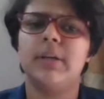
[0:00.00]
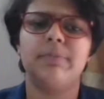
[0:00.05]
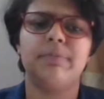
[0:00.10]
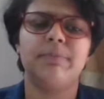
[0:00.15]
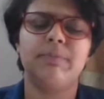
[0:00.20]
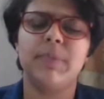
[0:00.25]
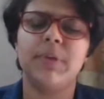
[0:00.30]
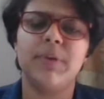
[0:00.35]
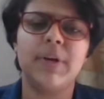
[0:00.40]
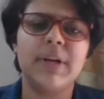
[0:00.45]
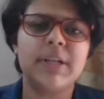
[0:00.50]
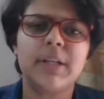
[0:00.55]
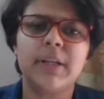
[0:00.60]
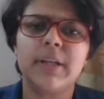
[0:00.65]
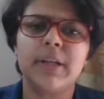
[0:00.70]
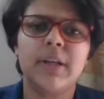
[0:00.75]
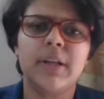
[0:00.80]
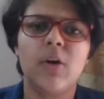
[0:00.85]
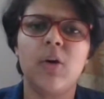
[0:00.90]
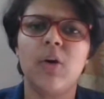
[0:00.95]

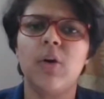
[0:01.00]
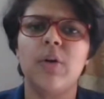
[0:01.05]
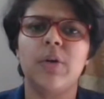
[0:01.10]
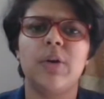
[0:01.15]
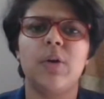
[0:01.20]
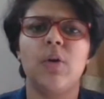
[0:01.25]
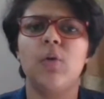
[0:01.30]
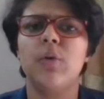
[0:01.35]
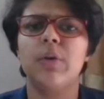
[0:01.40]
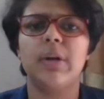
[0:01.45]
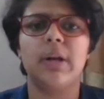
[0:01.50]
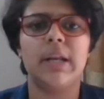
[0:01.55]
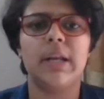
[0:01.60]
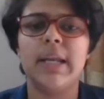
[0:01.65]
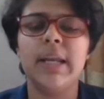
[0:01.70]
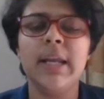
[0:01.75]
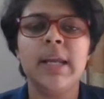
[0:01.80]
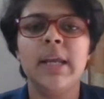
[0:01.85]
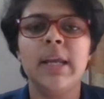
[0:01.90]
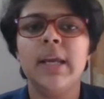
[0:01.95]
written or
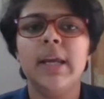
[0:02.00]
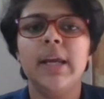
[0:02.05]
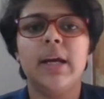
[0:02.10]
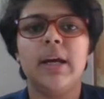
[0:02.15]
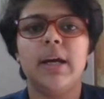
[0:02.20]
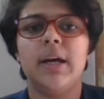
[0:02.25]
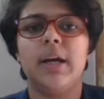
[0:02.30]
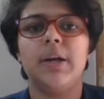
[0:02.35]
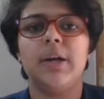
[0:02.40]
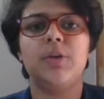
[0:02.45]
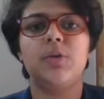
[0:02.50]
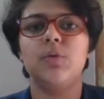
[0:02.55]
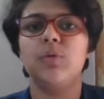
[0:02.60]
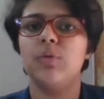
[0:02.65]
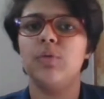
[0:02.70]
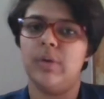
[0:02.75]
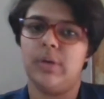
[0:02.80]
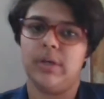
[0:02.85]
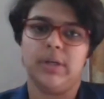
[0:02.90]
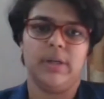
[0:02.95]
orally
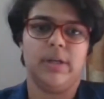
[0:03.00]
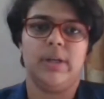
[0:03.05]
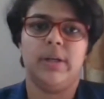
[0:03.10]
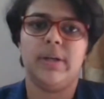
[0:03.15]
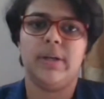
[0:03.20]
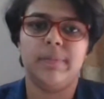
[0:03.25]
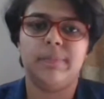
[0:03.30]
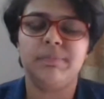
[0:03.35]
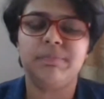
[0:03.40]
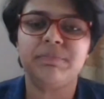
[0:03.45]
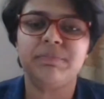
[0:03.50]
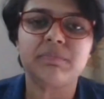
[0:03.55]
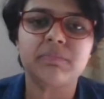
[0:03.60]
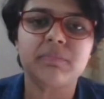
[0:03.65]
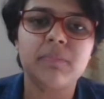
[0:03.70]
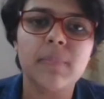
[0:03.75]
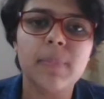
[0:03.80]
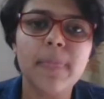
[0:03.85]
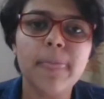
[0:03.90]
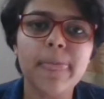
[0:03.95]
to
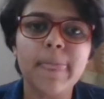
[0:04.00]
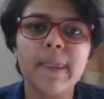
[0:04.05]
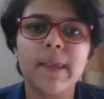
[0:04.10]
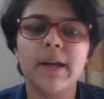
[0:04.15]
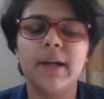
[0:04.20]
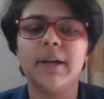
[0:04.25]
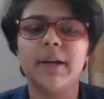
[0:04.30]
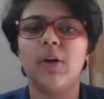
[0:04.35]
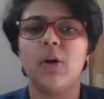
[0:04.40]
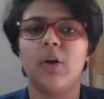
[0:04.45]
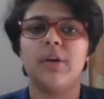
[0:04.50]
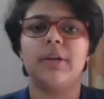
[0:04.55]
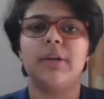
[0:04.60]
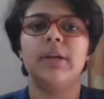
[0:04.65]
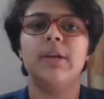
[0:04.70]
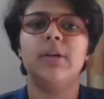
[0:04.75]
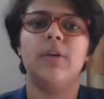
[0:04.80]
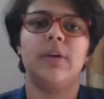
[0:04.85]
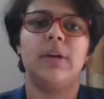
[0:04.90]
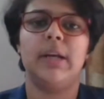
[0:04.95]
a
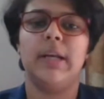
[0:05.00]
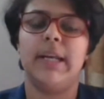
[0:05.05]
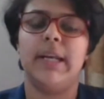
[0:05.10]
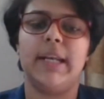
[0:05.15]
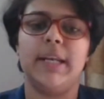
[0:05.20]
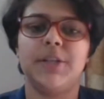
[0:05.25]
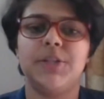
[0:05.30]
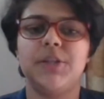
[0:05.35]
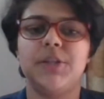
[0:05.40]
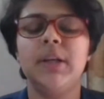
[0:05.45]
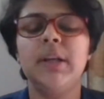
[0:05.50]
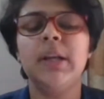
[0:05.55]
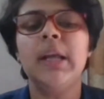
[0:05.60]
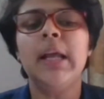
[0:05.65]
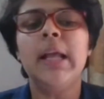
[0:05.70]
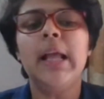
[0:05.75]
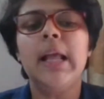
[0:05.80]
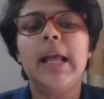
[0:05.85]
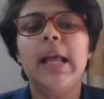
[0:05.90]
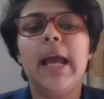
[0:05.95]
doctor or clinician,
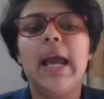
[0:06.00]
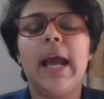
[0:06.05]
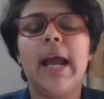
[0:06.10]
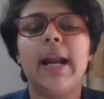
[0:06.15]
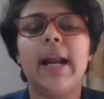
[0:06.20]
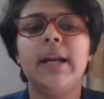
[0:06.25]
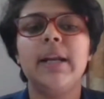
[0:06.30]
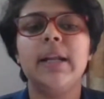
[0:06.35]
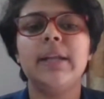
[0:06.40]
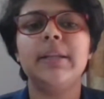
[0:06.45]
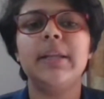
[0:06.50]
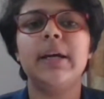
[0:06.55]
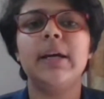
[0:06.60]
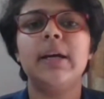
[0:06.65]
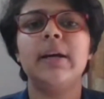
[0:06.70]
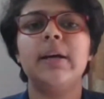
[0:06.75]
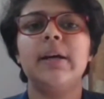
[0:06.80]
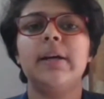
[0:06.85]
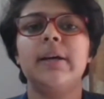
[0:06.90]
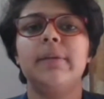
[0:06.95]
and
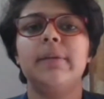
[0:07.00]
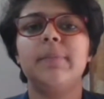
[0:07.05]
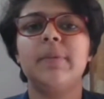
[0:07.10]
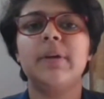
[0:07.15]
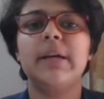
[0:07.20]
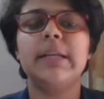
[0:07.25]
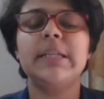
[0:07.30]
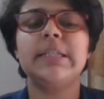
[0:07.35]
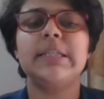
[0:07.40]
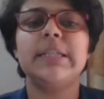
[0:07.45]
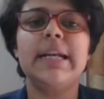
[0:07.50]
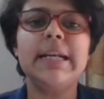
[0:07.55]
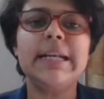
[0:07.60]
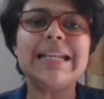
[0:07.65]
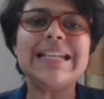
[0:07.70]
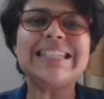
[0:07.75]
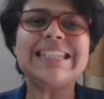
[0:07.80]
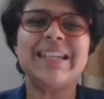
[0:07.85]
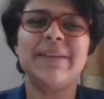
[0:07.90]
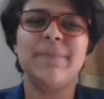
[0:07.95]
the consent
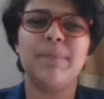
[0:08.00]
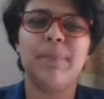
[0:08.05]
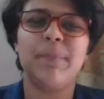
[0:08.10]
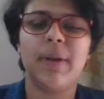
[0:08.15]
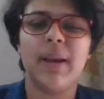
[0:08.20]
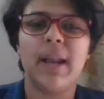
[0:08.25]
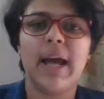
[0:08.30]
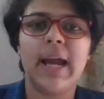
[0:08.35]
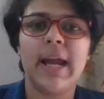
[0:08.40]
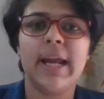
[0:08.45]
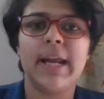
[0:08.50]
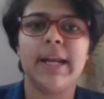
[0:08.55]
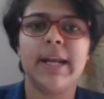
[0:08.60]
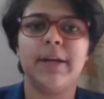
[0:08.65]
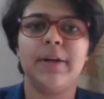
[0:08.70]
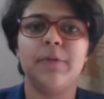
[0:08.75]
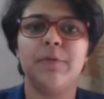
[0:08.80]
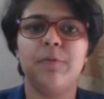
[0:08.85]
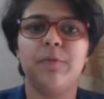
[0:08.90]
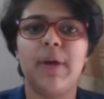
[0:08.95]
is
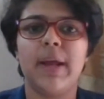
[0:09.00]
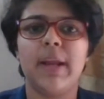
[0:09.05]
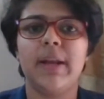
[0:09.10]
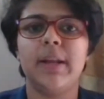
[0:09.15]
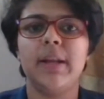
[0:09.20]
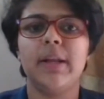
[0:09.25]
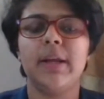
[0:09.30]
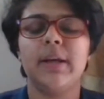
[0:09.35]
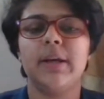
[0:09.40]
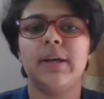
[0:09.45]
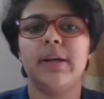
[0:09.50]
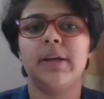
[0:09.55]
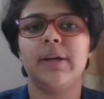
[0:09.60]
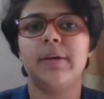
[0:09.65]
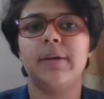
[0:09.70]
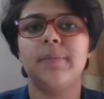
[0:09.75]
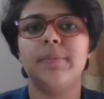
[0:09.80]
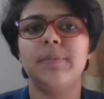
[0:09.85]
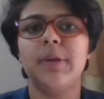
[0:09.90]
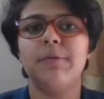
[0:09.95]
implied when
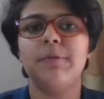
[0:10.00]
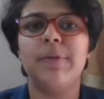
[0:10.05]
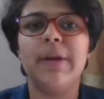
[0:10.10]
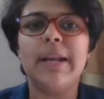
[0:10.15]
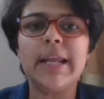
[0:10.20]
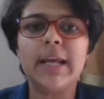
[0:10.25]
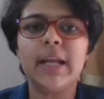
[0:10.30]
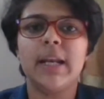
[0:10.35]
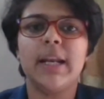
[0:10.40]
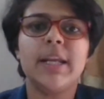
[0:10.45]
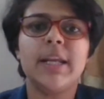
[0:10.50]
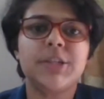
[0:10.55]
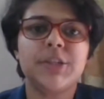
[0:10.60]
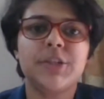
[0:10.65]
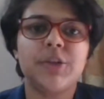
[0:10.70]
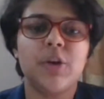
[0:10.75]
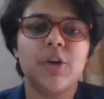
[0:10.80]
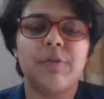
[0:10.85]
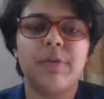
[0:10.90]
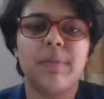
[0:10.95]
the
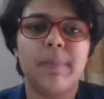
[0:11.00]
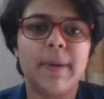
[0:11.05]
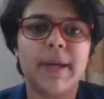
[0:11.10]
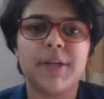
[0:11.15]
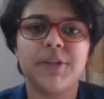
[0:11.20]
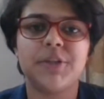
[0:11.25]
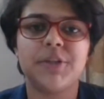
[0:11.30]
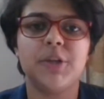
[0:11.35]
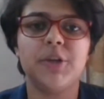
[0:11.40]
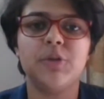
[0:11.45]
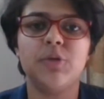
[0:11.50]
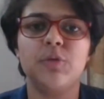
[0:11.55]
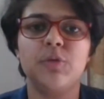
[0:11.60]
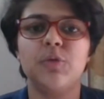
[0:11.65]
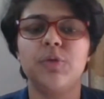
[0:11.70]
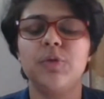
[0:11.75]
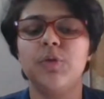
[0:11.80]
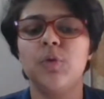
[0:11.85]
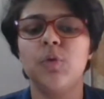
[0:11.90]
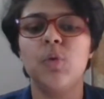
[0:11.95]
willingness of a patient
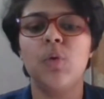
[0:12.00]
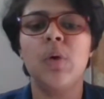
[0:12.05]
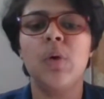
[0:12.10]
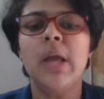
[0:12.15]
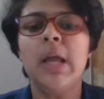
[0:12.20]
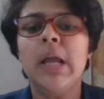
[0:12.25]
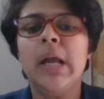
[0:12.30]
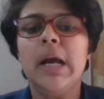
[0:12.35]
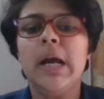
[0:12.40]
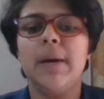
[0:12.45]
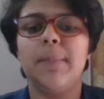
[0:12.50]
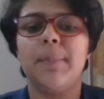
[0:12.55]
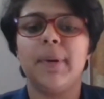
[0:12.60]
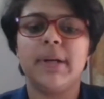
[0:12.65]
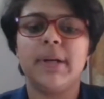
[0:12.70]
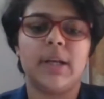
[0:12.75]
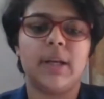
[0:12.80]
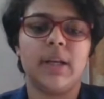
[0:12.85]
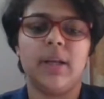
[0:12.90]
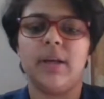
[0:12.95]
to do a
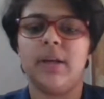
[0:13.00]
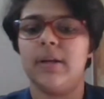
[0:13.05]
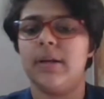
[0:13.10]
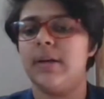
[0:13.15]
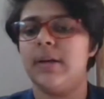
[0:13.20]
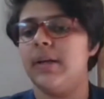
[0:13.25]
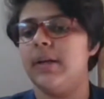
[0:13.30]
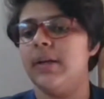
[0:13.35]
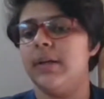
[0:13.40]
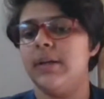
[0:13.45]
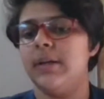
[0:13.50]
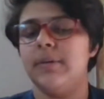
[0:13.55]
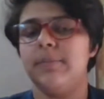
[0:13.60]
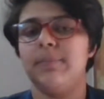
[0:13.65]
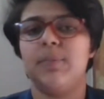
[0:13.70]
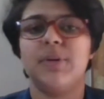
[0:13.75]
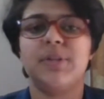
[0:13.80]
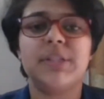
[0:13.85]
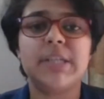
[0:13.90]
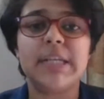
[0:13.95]
particular
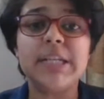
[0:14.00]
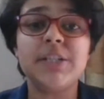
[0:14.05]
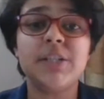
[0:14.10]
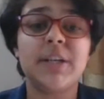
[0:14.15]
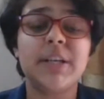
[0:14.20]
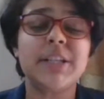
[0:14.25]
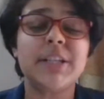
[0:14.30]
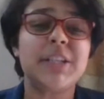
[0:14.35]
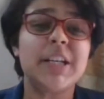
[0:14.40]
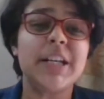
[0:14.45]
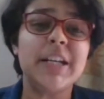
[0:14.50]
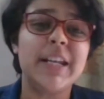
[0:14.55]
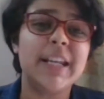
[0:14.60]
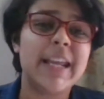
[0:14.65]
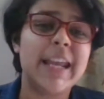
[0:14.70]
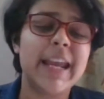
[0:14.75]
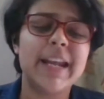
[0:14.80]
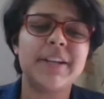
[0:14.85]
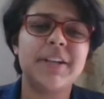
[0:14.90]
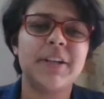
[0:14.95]
procedure is
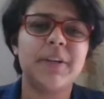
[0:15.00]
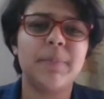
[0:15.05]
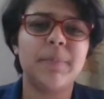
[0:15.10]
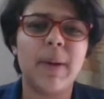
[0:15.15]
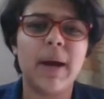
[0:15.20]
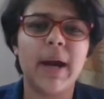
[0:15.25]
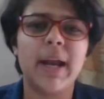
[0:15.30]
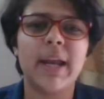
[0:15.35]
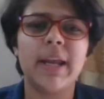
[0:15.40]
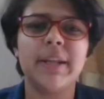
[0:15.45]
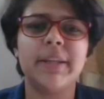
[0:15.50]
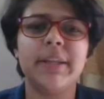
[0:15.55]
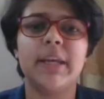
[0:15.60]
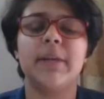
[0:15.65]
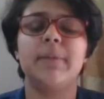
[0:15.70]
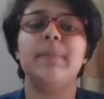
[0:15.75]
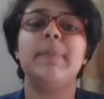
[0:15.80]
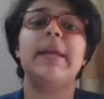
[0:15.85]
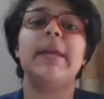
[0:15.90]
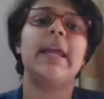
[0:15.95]
indicated by
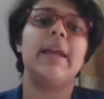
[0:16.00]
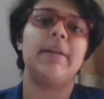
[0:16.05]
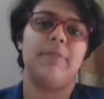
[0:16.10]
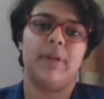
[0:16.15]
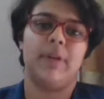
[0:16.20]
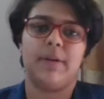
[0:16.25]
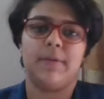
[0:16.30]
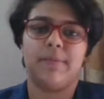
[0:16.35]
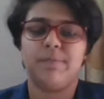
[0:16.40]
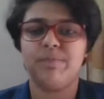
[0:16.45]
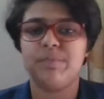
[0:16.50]
their behavior.